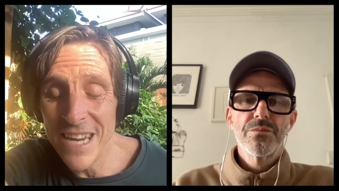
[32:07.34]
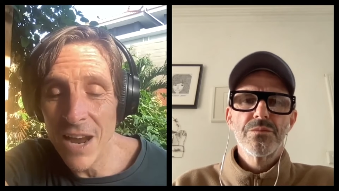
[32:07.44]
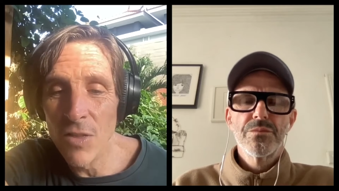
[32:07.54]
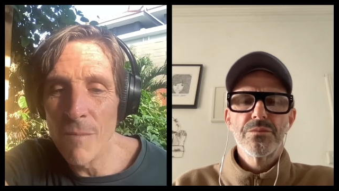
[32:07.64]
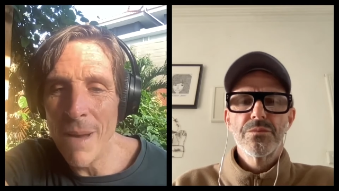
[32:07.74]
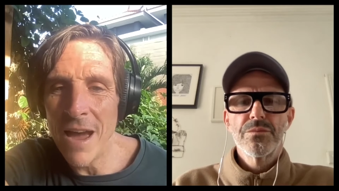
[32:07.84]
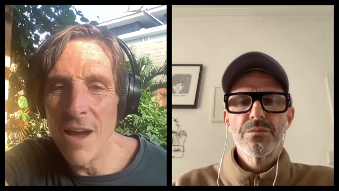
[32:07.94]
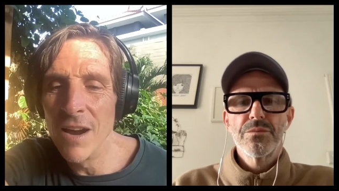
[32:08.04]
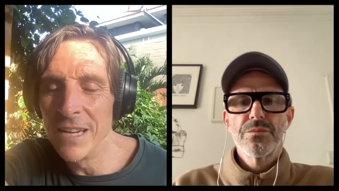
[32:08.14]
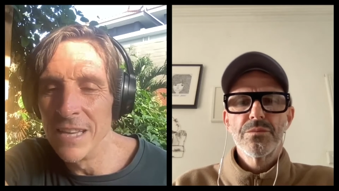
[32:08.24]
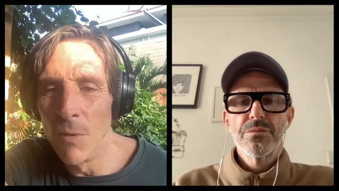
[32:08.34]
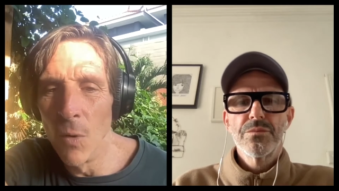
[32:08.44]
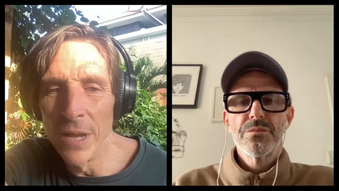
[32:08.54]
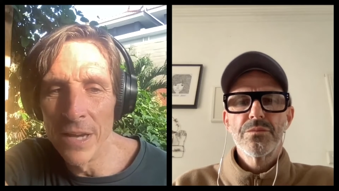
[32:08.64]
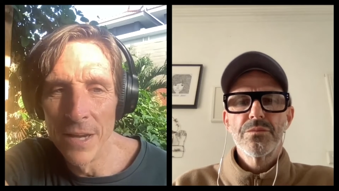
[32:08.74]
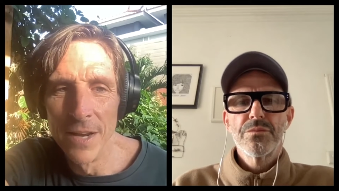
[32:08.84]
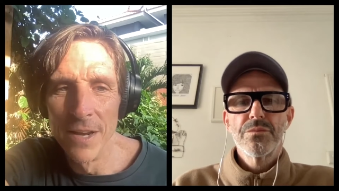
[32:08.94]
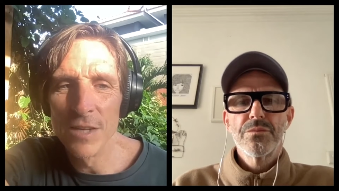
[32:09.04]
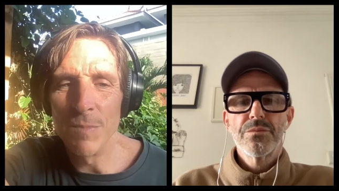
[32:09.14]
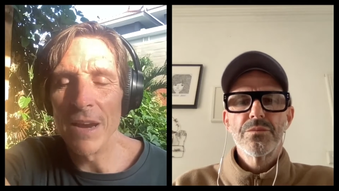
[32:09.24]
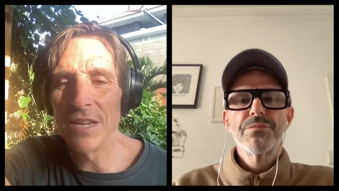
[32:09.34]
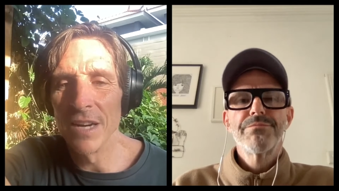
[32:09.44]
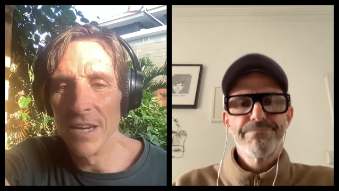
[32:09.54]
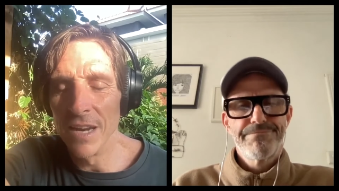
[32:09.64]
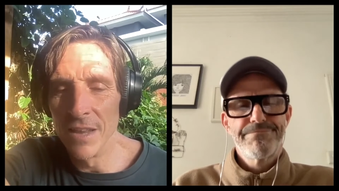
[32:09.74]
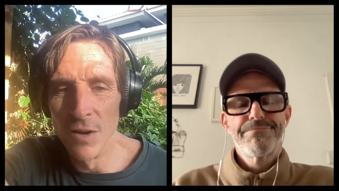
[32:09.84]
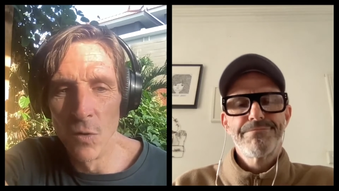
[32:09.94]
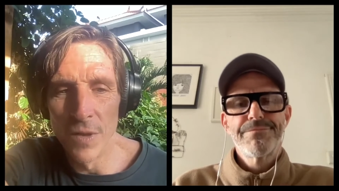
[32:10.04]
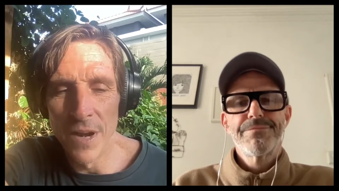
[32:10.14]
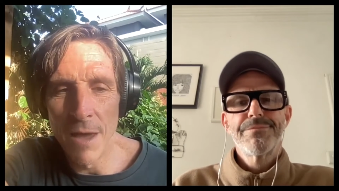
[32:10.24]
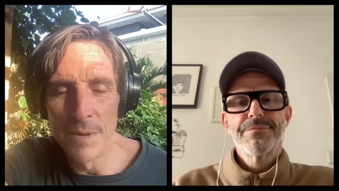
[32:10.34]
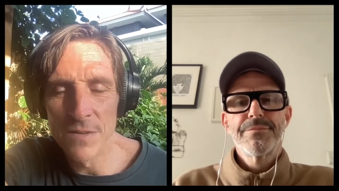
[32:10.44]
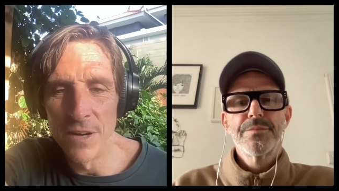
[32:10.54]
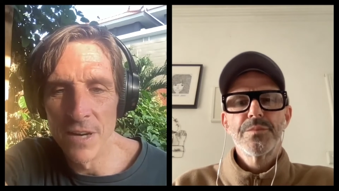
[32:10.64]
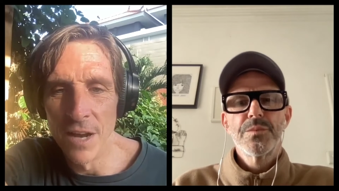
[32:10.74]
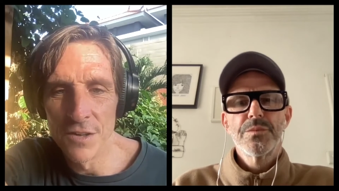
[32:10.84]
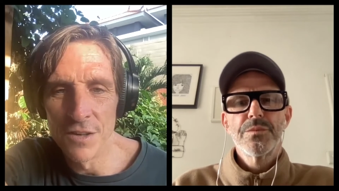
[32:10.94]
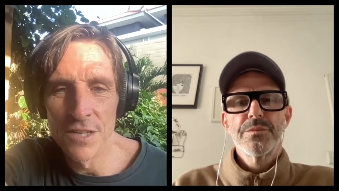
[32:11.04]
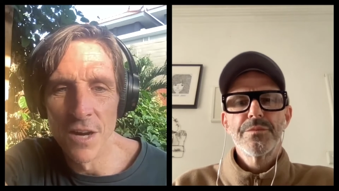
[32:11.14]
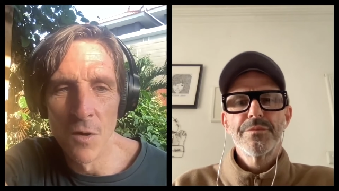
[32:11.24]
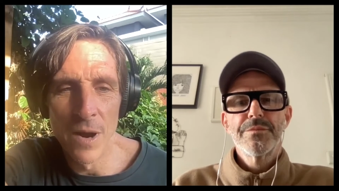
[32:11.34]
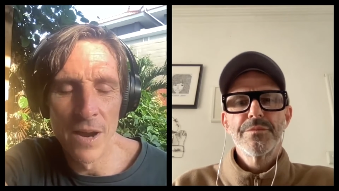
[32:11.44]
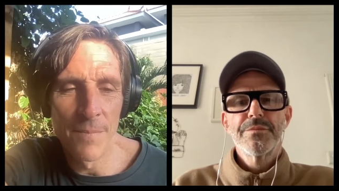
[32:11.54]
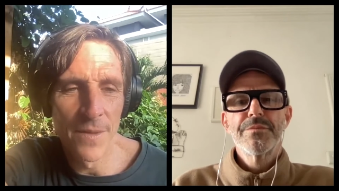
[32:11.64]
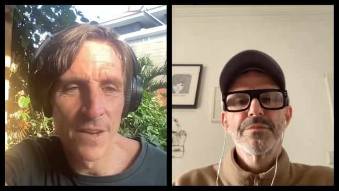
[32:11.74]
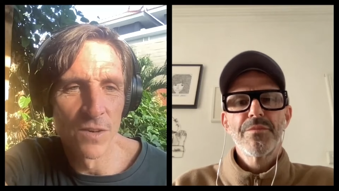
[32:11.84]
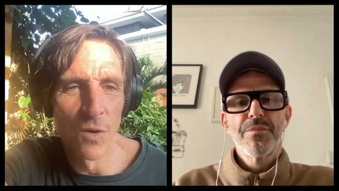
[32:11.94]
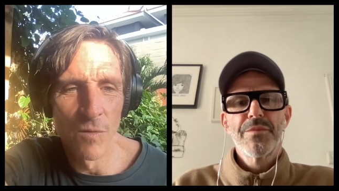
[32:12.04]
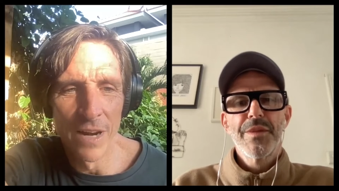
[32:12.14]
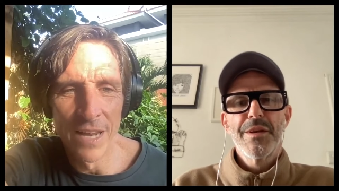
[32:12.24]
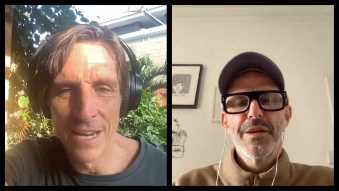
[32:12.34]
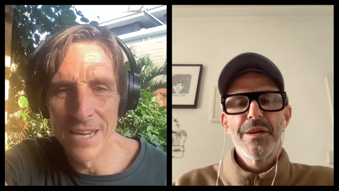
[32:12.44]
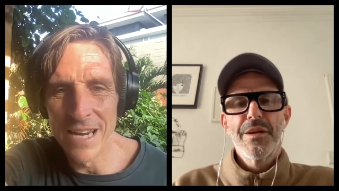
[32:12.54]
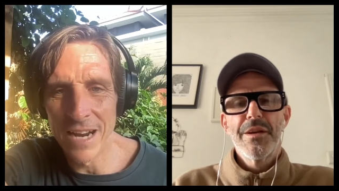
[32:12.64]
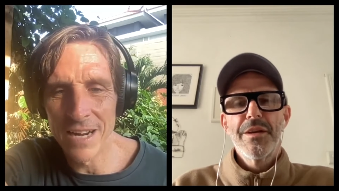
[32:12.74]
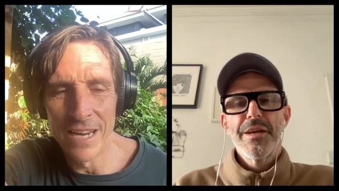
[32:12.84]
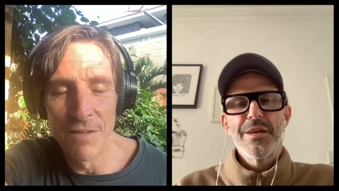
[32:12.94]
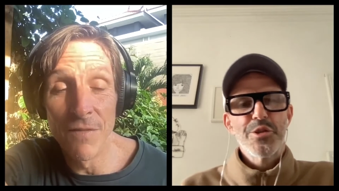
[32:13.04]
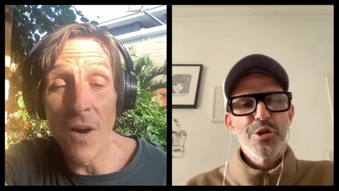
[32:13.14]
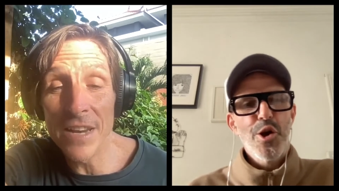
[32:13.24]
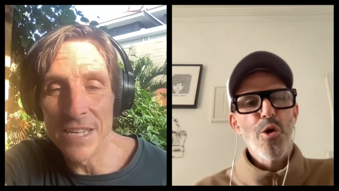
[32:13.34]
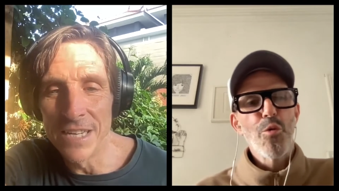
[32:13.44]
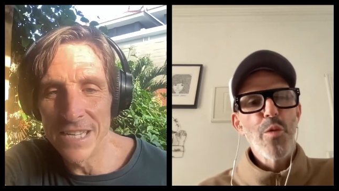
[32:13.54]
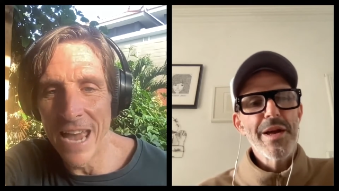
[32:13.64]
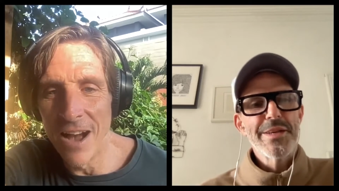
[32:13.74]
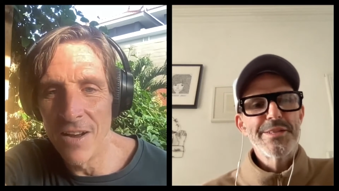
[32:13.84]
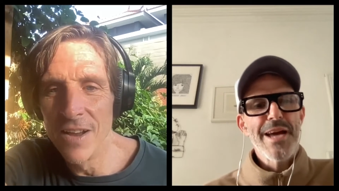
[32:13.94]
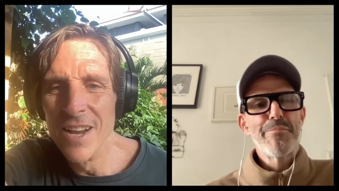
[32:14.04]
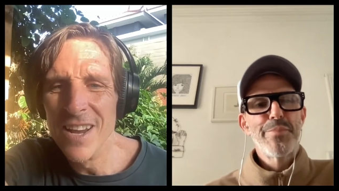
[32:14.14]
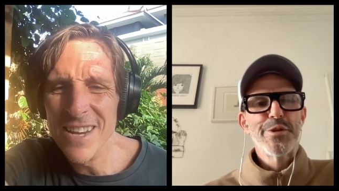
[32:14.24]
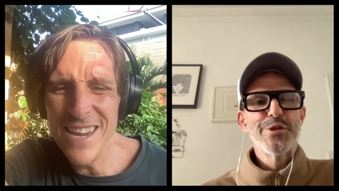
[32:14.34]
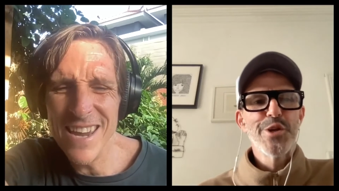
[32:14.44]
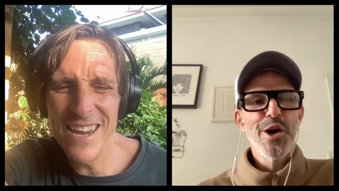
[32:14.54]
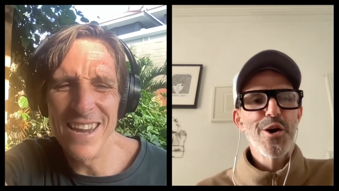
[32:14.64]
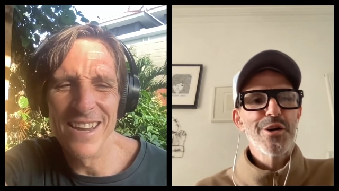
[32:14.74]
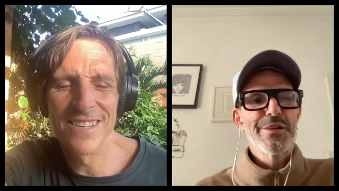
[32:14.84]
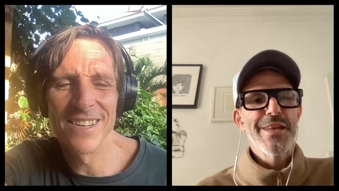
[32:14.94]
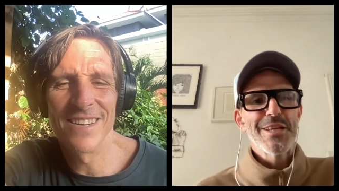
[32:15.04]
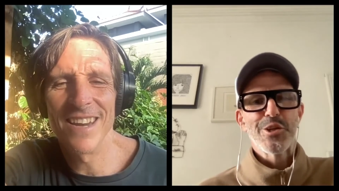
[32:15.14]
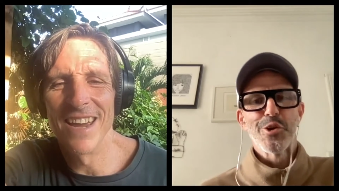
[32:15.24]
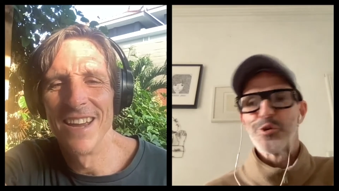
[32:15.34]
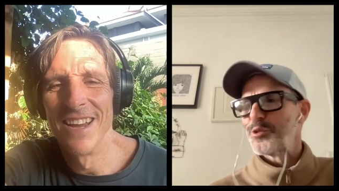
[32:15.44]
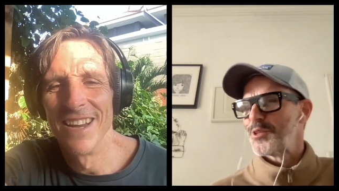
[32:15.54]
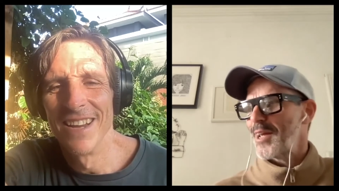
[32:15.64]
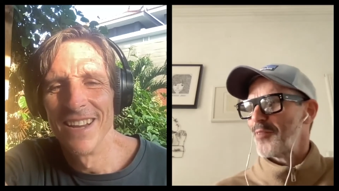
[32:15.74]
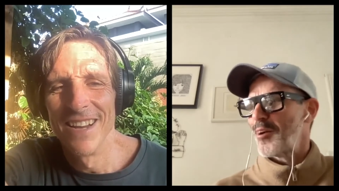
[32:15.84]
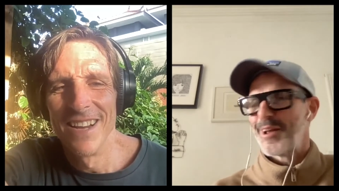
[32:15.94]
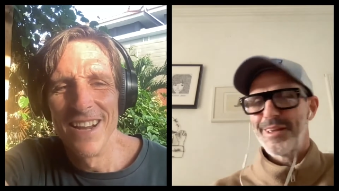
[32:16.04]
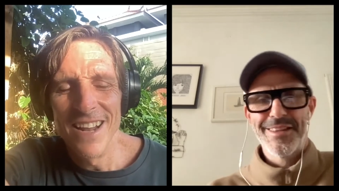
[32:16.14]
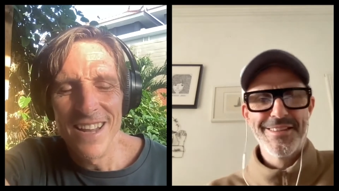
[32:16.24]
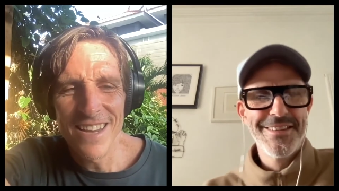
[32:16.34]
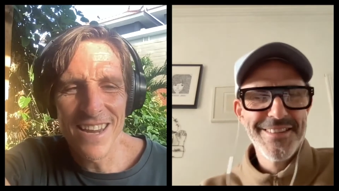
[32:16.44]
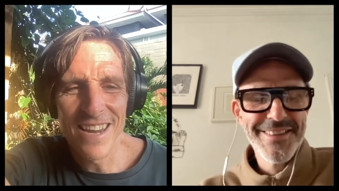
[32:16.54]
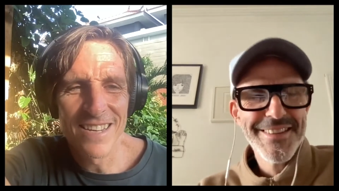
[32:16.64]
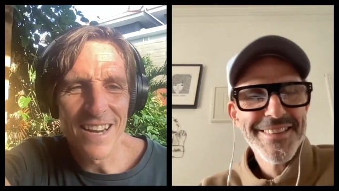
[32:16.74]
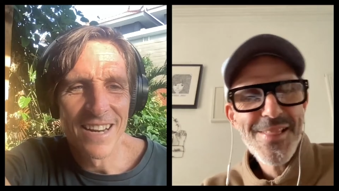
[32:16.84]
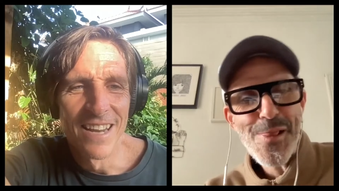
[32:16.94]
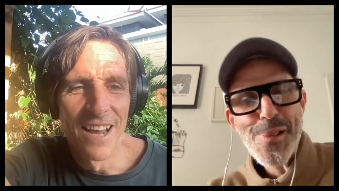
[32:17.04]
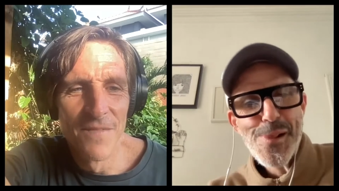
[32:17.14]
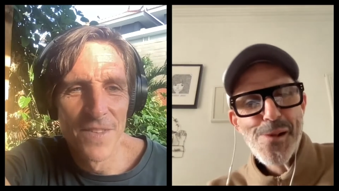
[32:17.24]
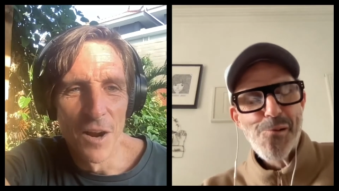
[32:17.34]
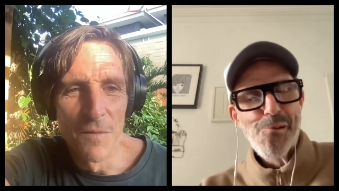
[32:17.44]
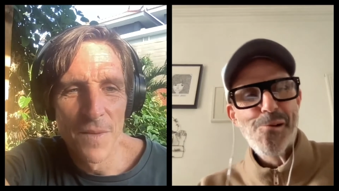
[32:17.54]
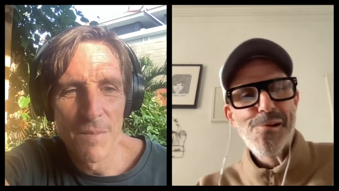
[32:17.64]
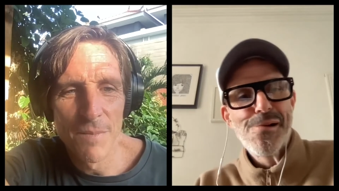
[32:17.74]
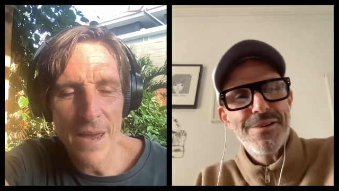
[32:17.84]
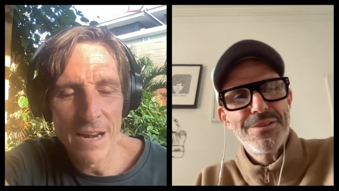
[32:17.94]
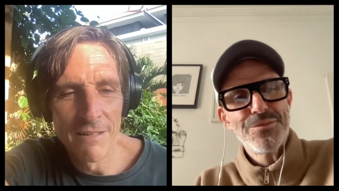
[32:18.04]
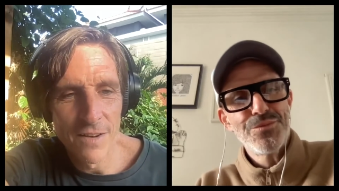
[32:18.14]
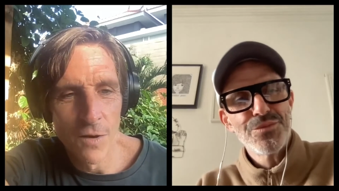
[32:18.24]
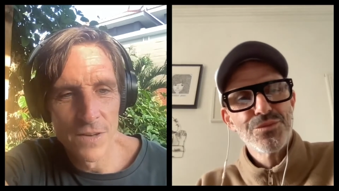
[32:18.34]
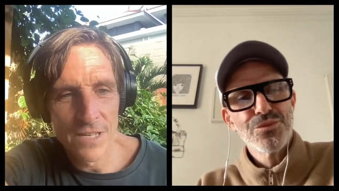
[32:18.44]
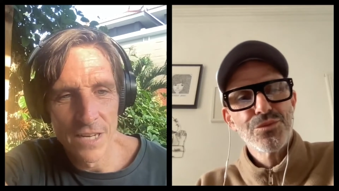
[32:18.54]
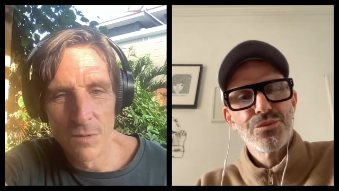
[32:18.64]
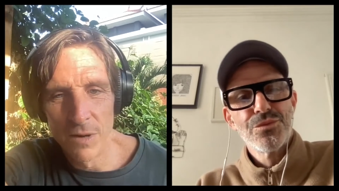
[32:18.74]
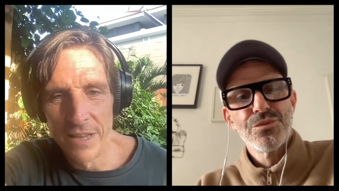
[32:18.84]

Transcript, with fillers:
Speaker 1: to get on the mat early in the morning, especially in the Northern Hemisphere countries, you know, where it's not really exactly
Speaker 2: inviting cold, to get wet, up. Damp and dark, and that's on a good day, right?
Speaker 1: Yeah, exactly. You know, and better, obviously, you're